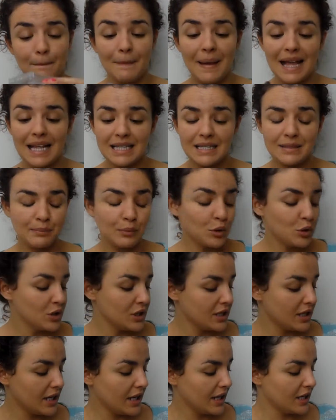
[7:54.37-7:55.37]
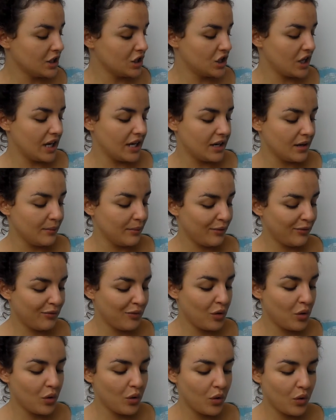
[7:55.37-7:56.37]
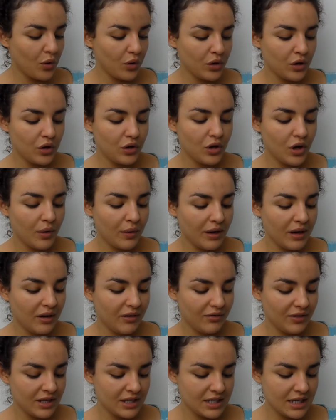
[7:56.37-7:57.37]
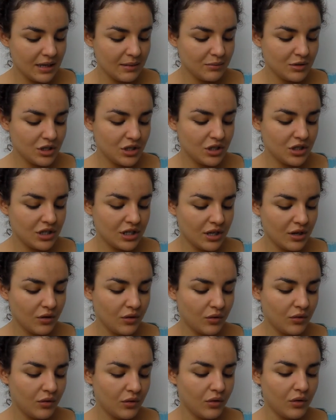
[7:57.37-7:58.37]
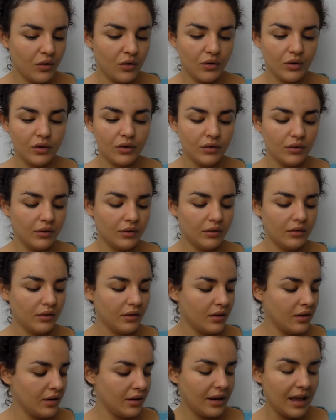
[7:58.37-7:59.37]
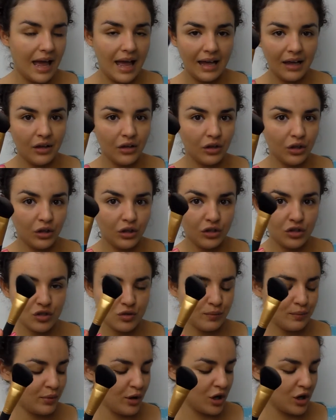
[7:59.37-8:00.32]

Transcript: matte bronzer in shade number 4. You know I love this, and I'm just using it on an angled